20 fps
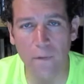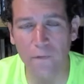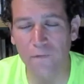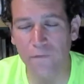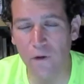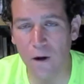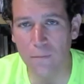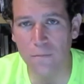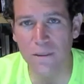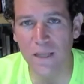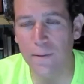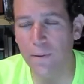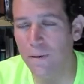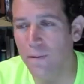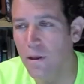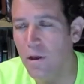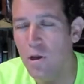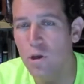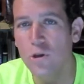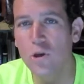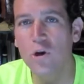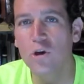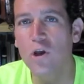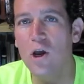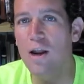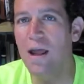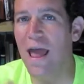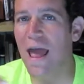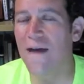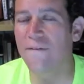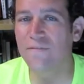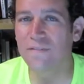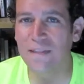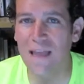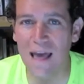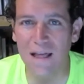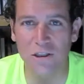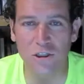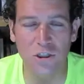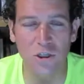of farm salmon. You're going to have
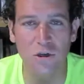deaths.